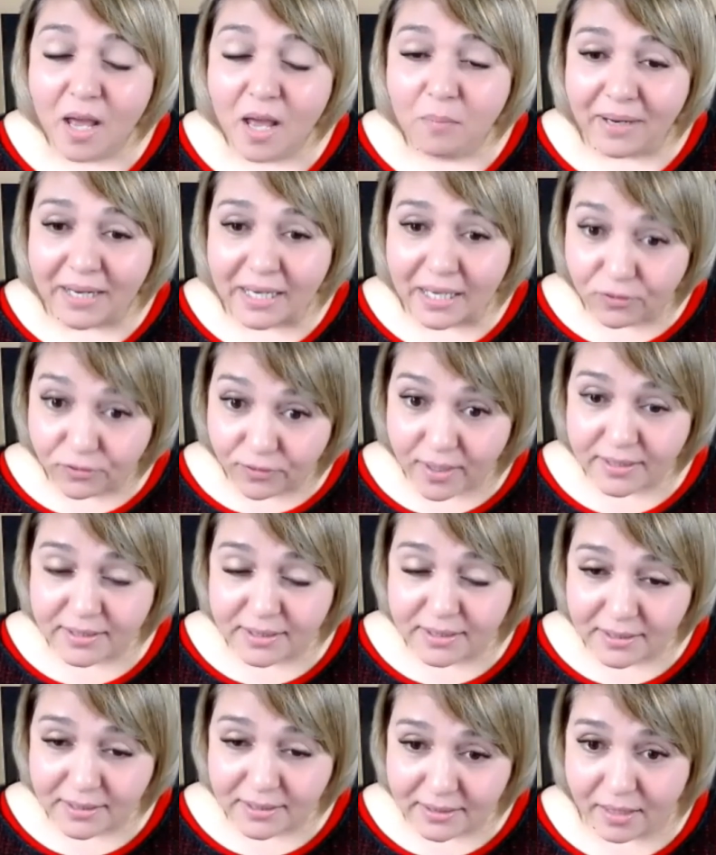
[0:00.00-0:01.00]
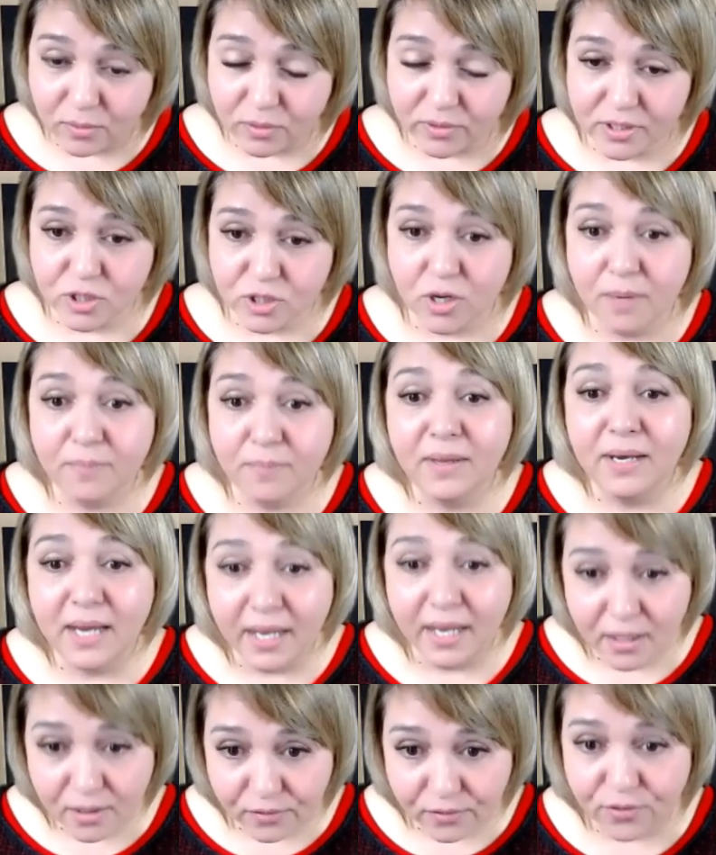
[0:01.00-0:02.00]
But if I did that all the time, the
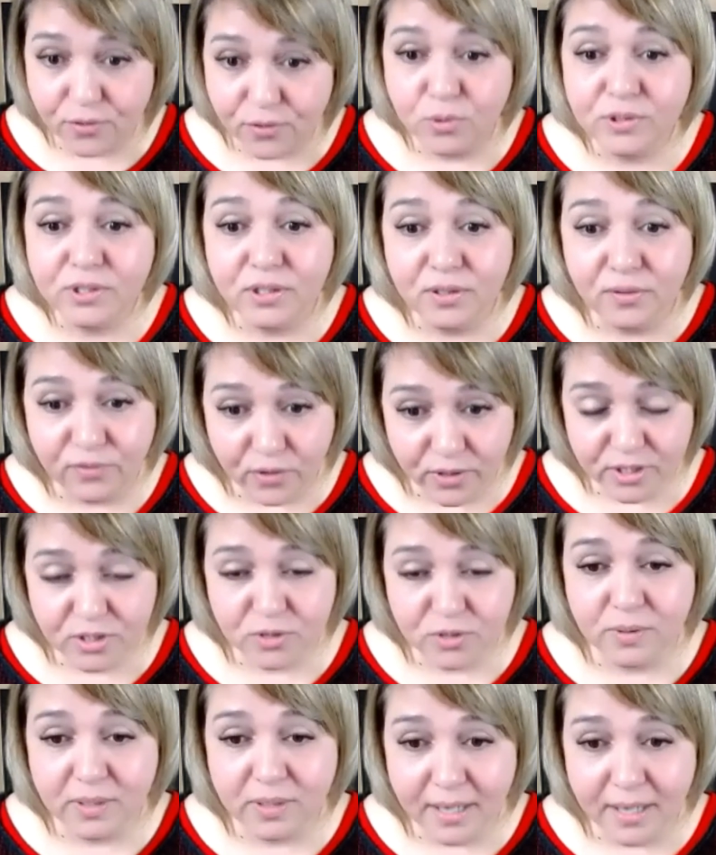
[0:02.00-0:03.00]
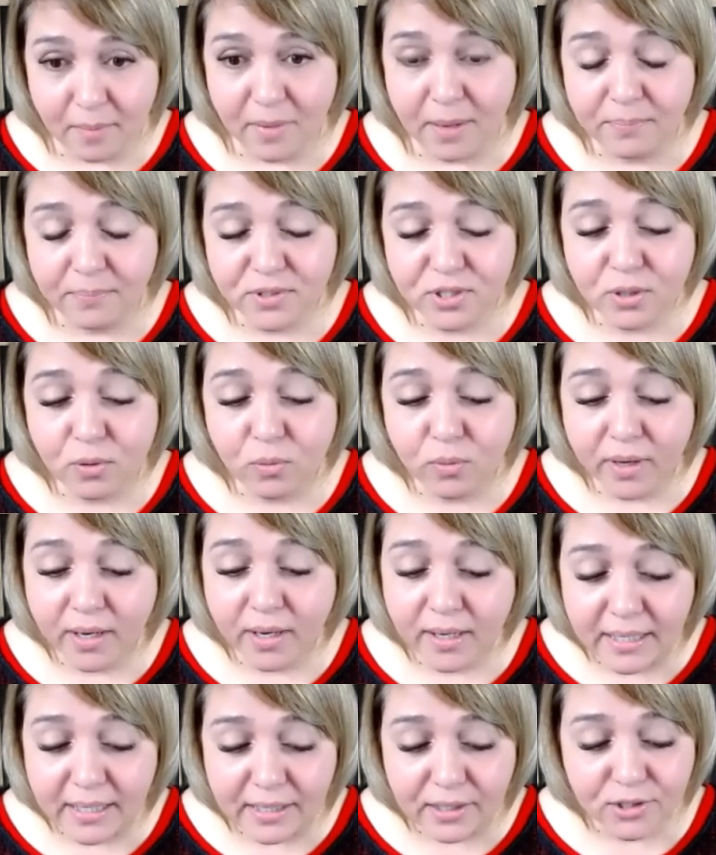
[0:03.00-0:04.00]
negative thoughts and the voices would come up. So what I
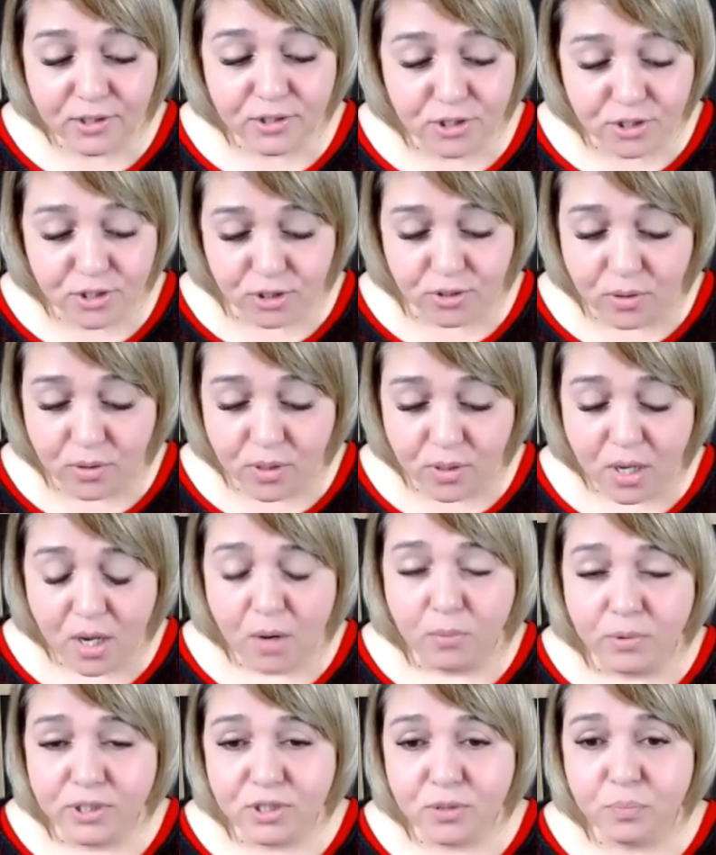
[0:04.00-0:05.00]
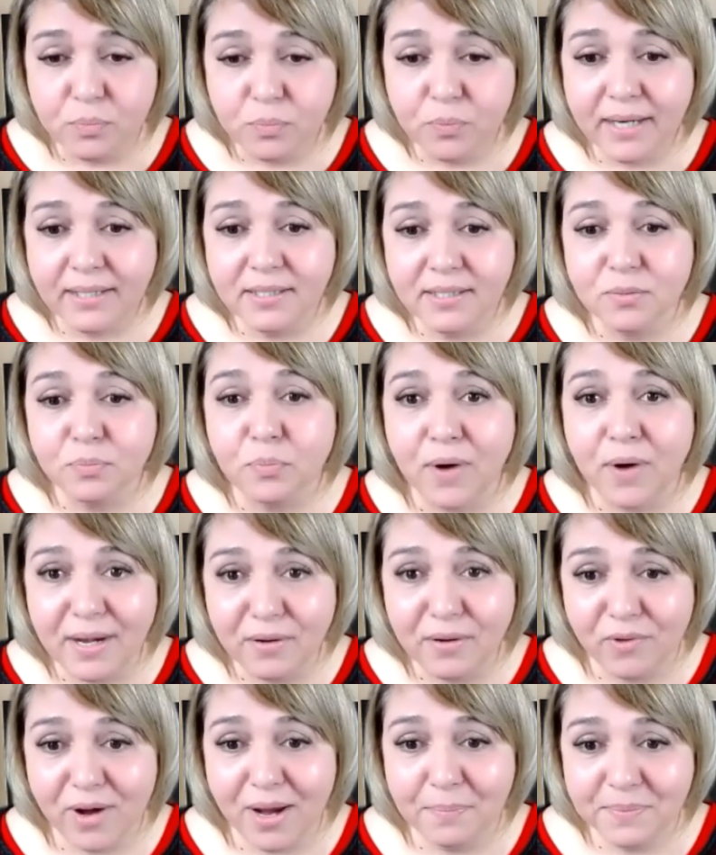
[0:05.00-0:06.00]
needed to do was to practice
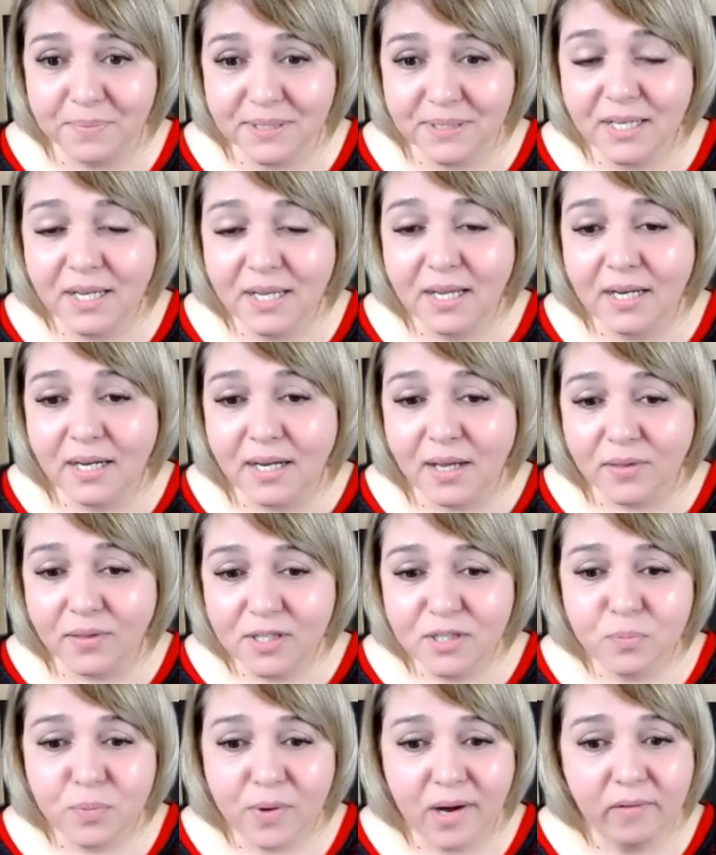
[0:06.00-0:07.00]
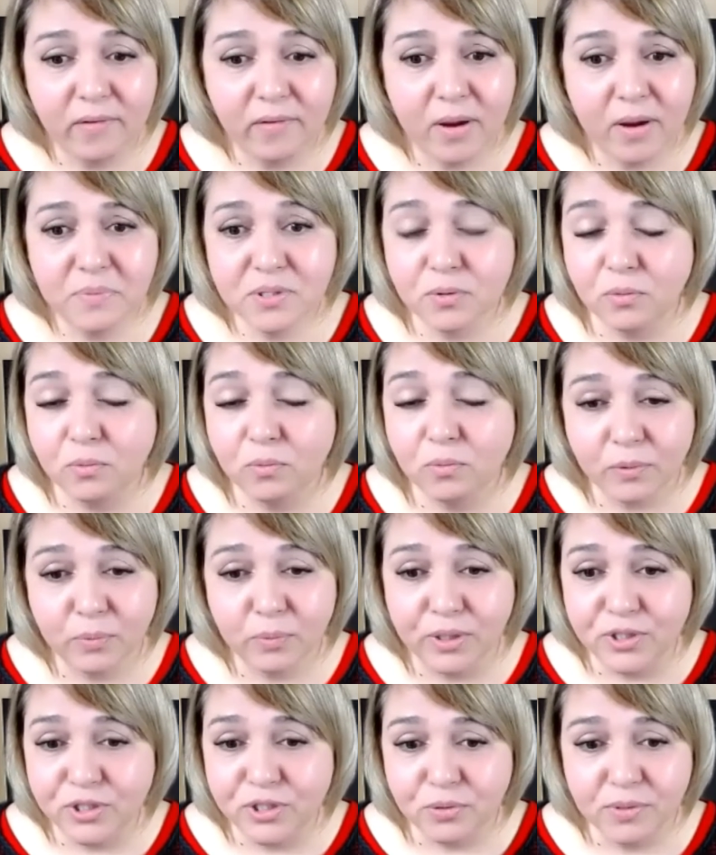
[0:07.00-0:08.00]
brain reps. Now, these brain reps, what
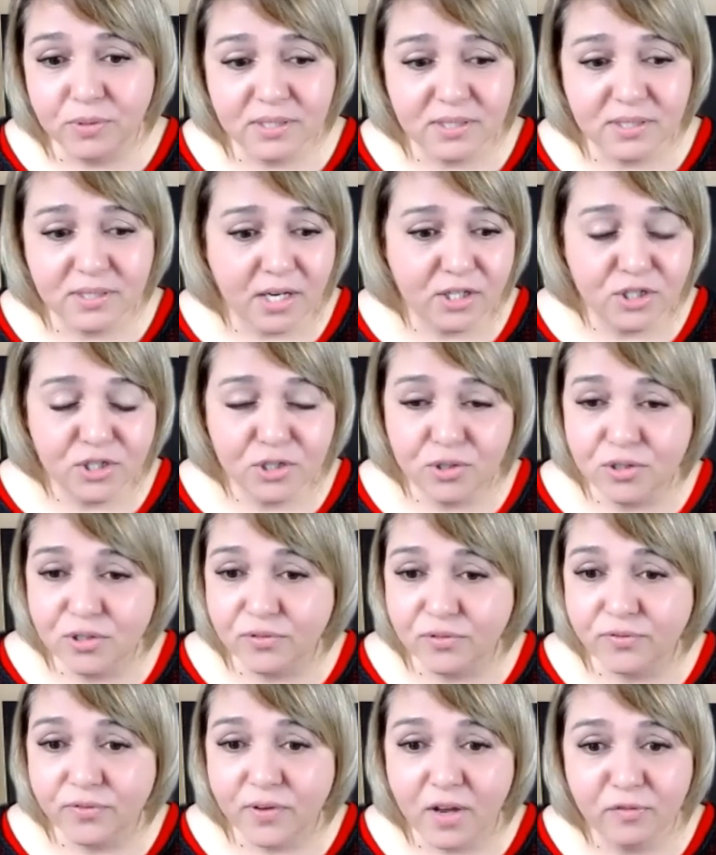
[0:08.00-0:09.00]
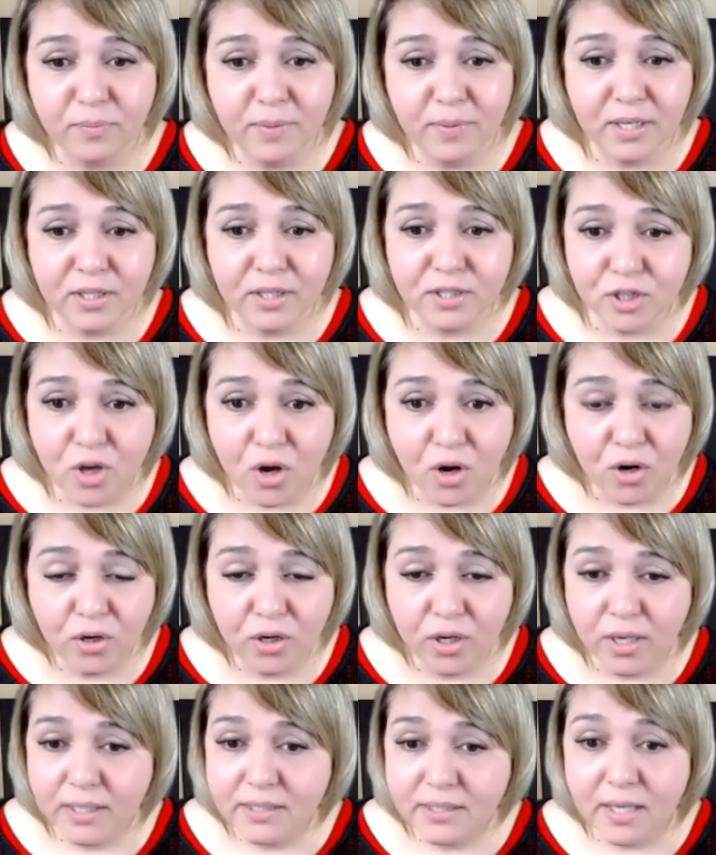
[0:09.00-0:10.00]
we do is they're 2 to 5 minutes long.
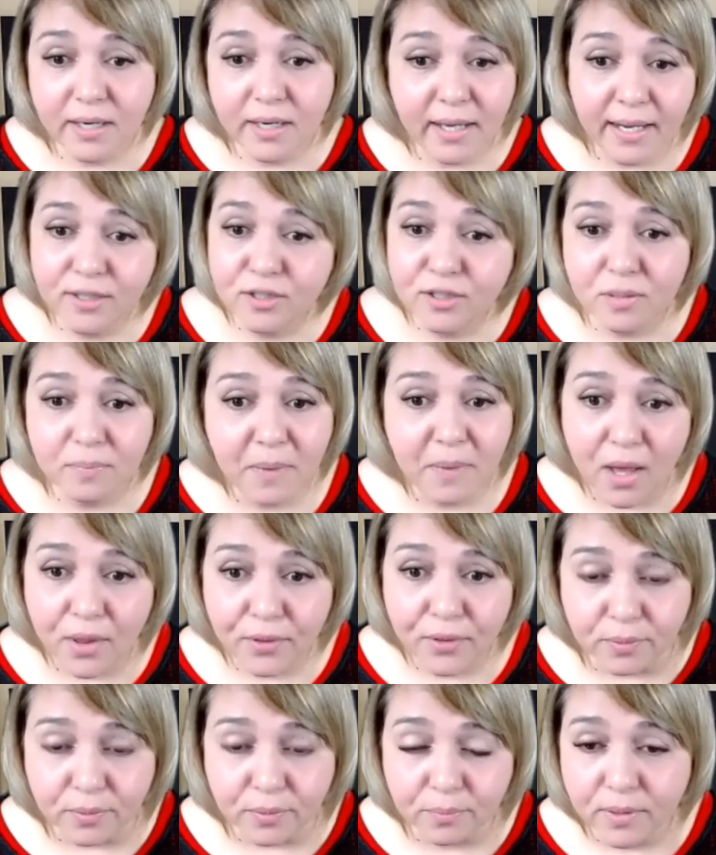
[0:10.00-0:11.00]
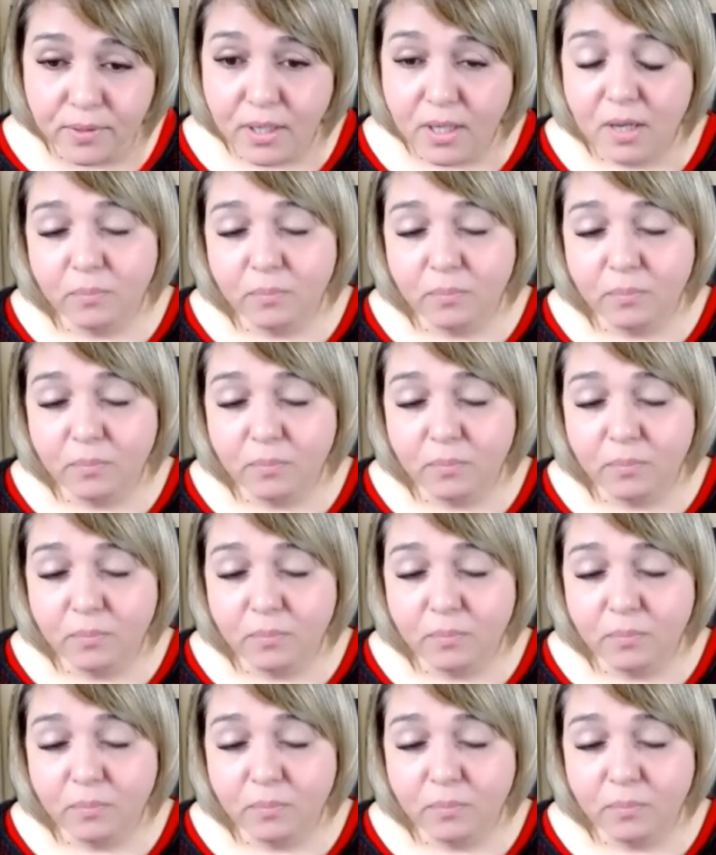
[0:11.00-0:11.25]
It's like going to the bathroom.